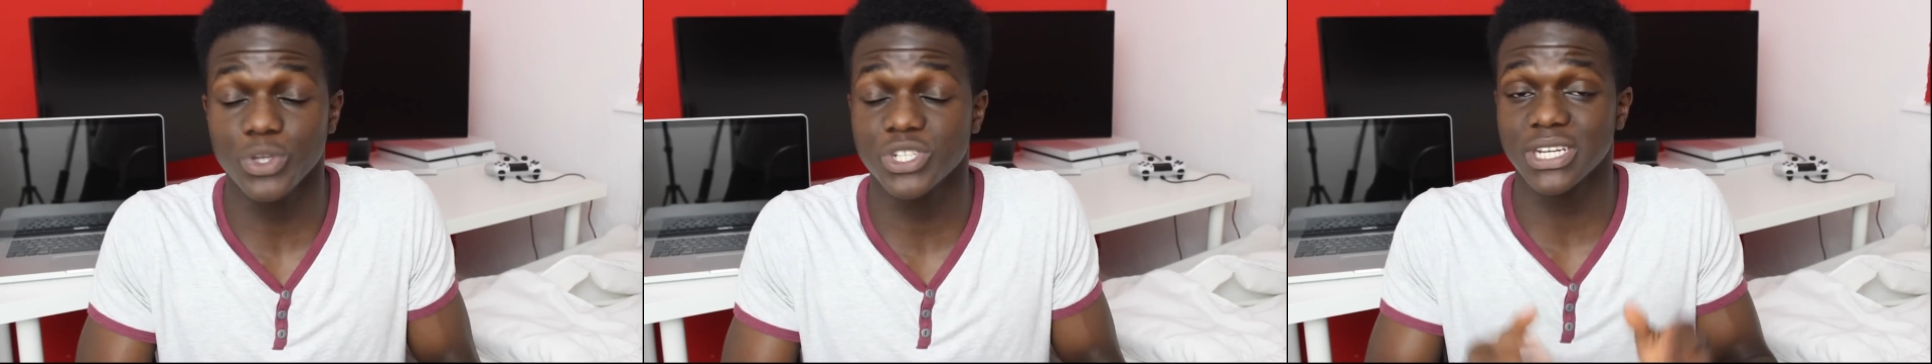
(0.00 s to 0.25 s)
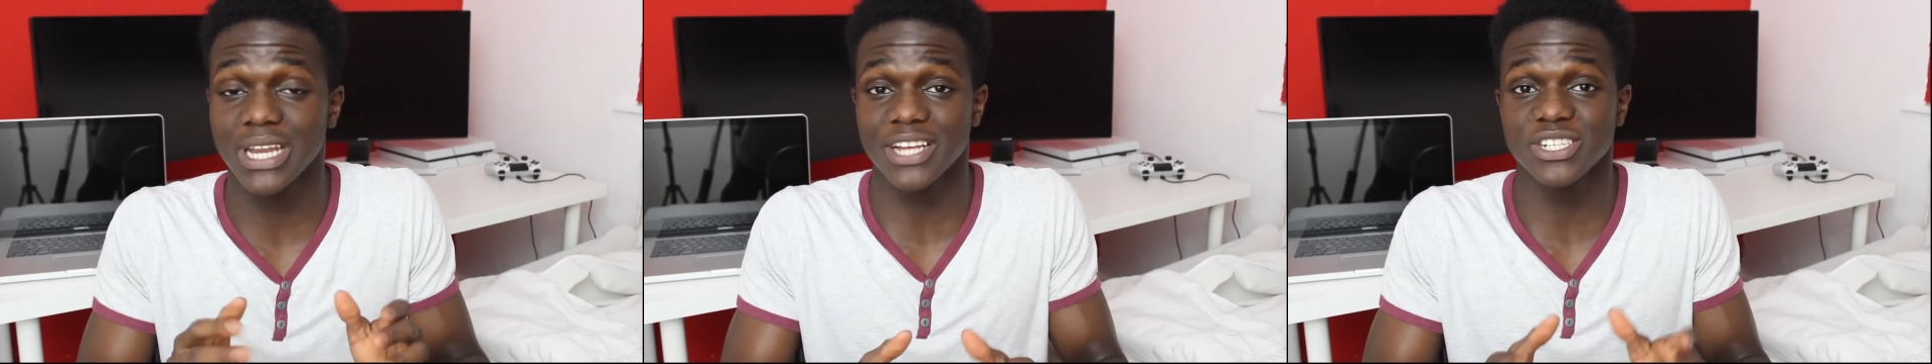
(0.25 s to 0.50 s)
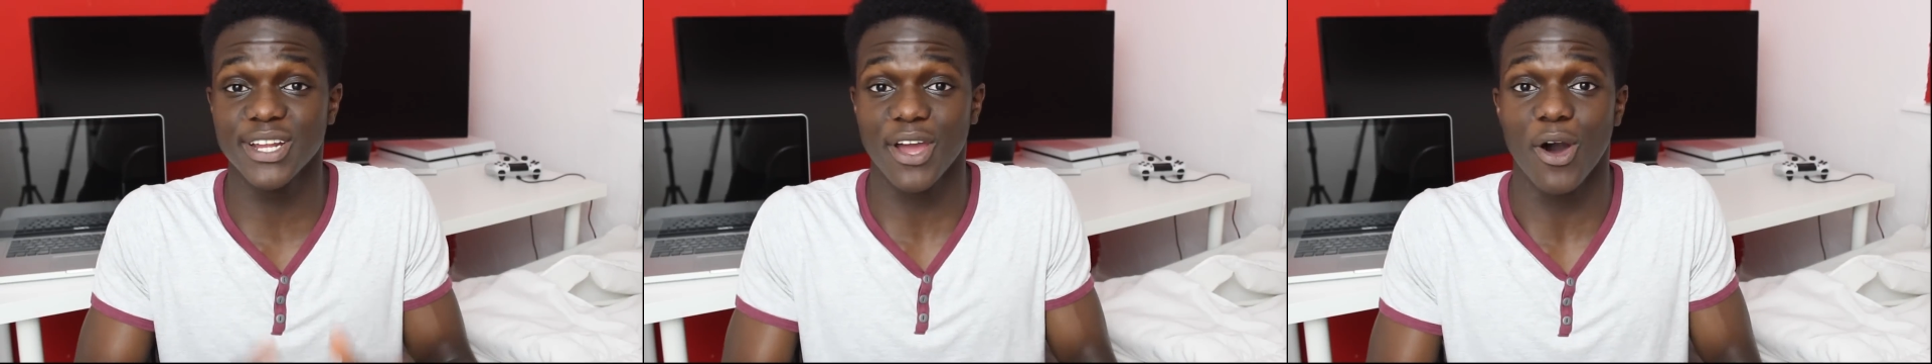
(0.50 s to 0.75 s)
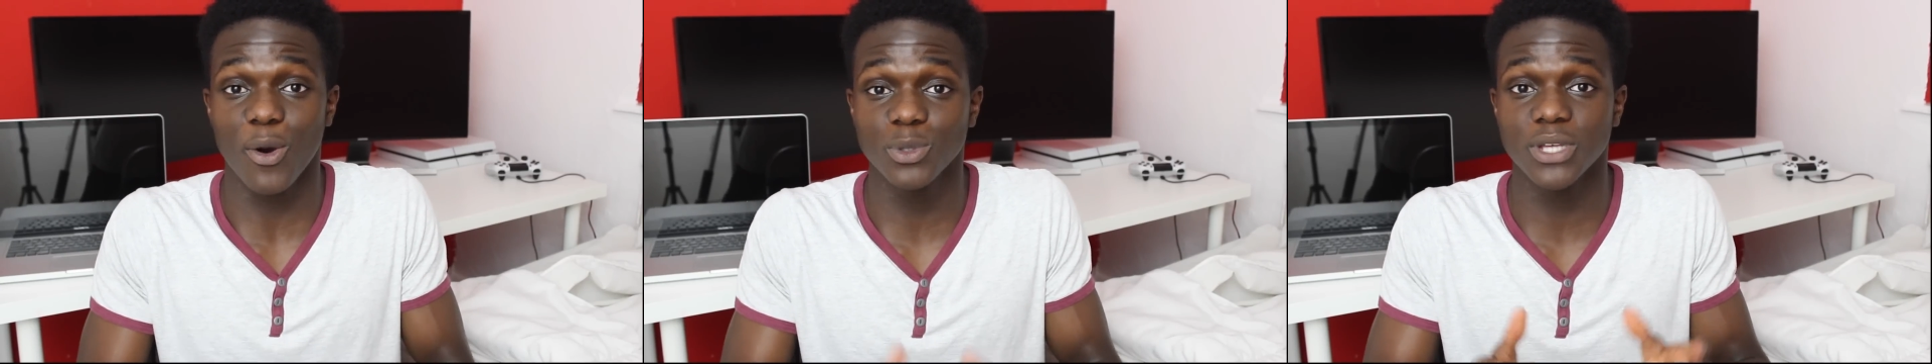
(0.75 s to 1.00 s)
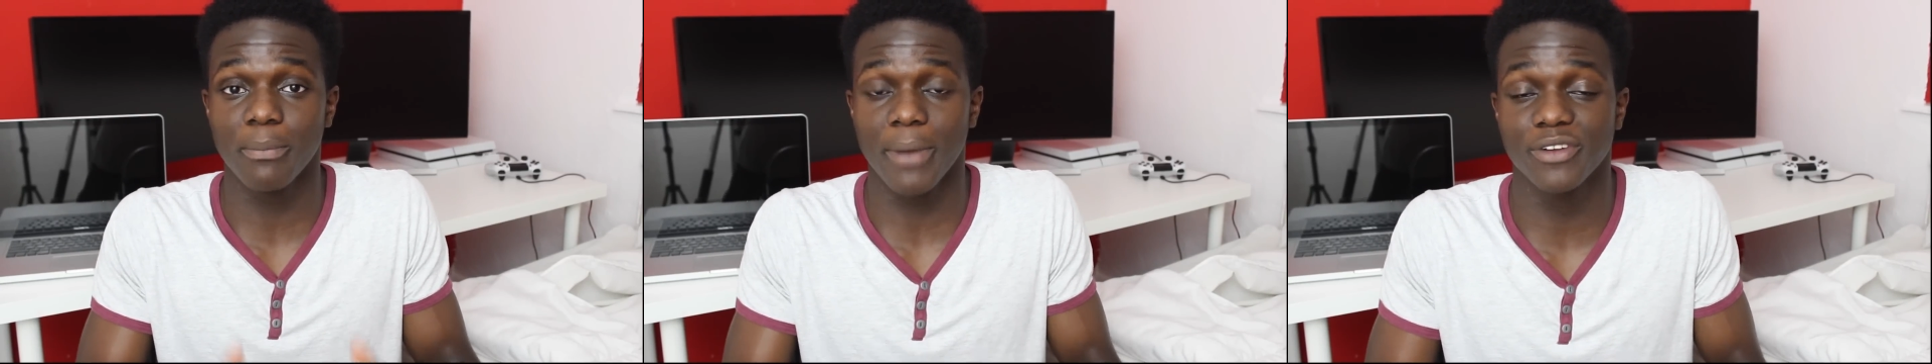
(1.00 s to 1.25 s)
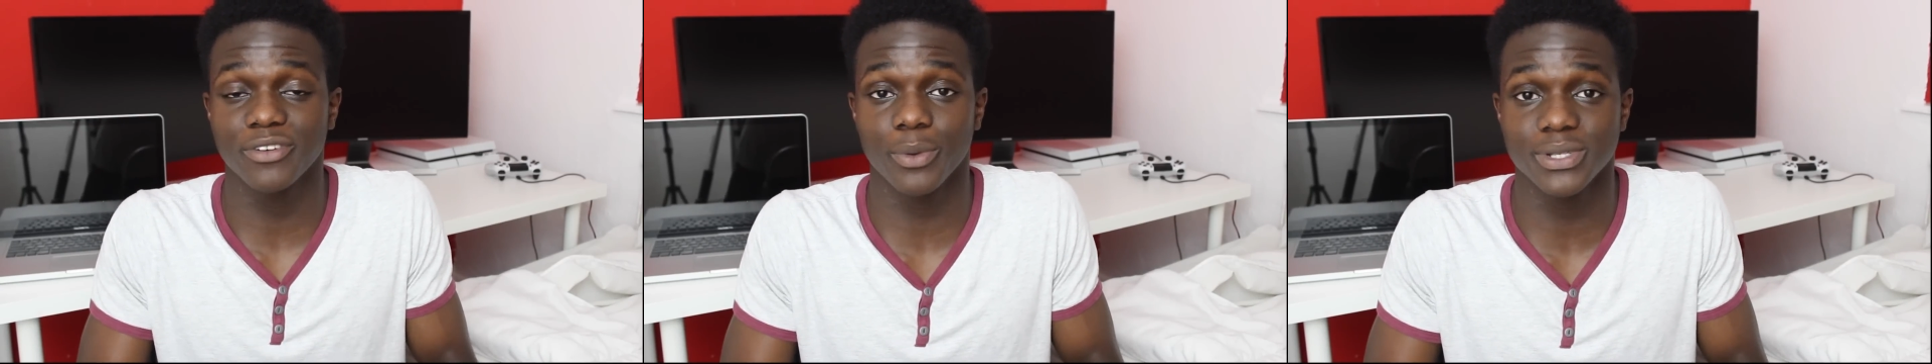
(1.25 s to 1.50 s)
which can actually hold a
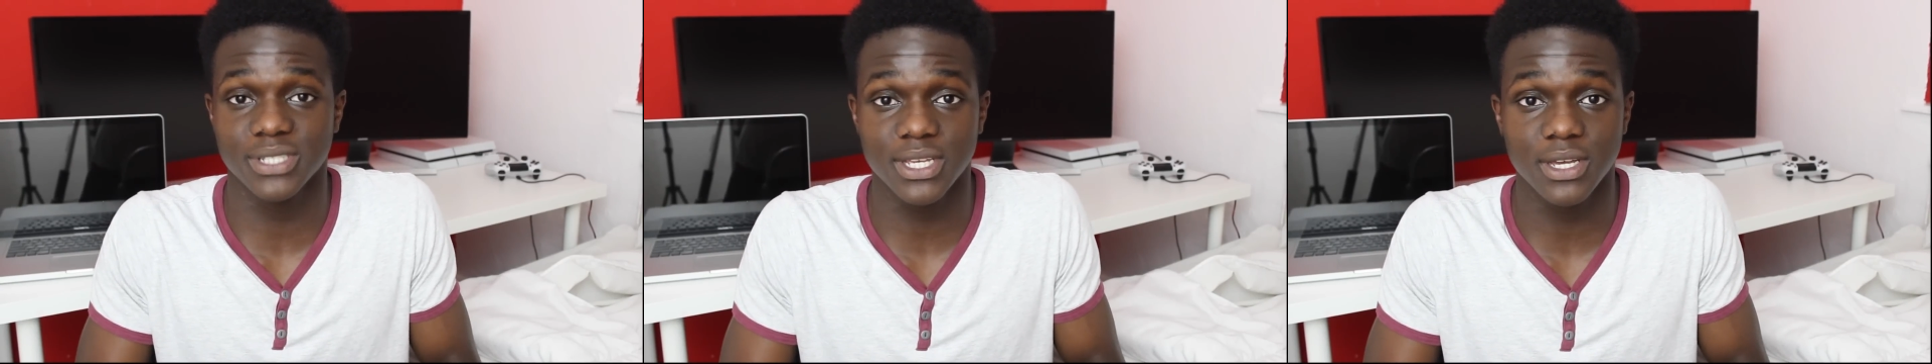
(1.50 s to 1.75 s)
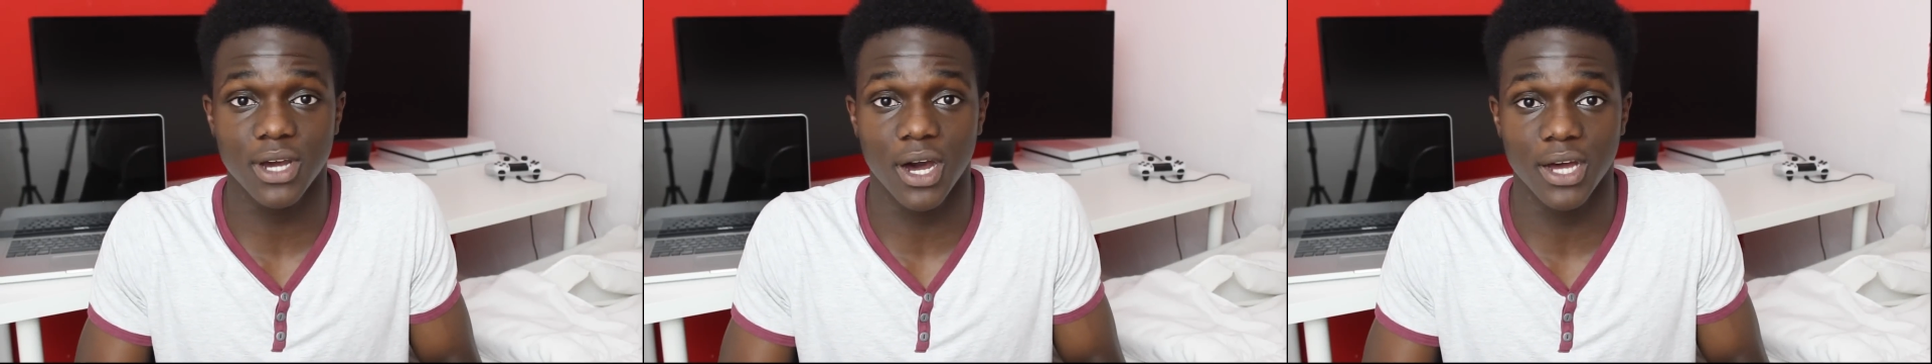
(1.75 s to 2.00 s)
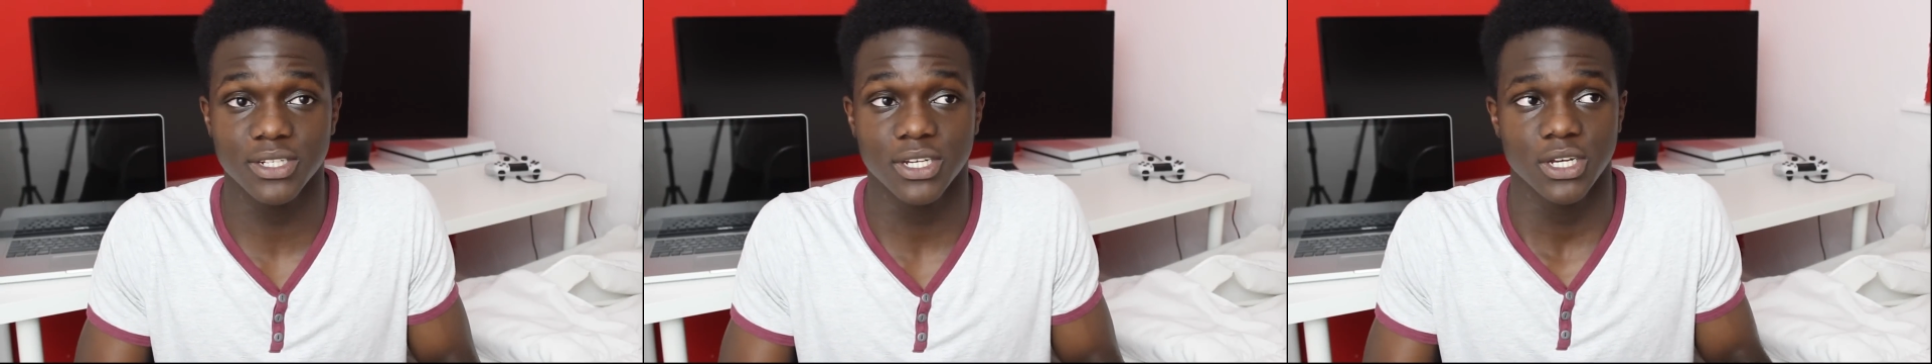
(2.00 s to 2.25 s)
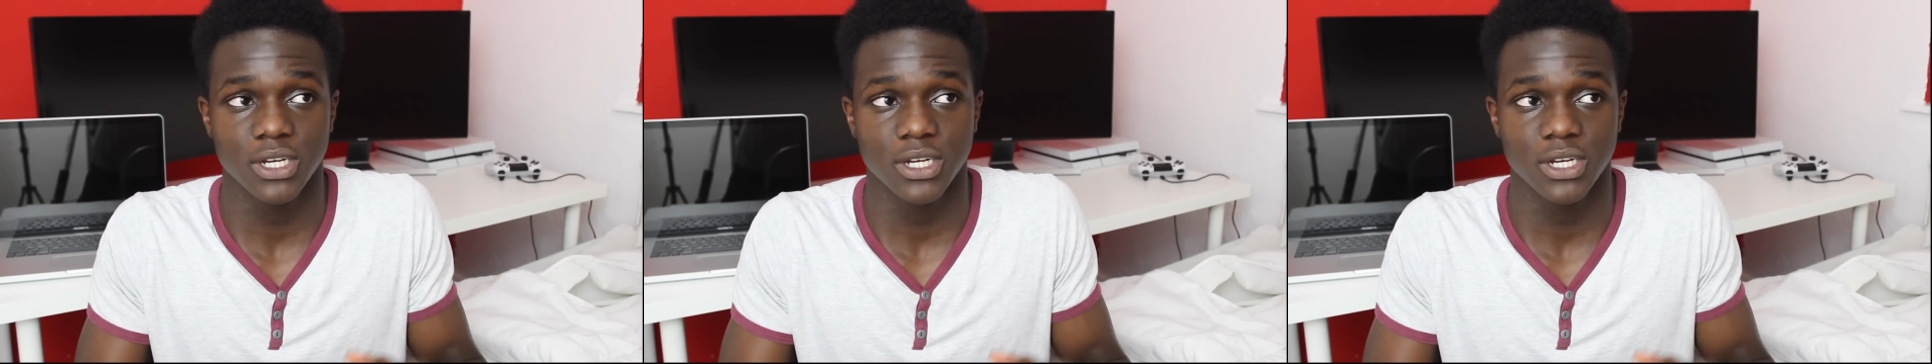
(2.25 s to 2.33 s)
microSD card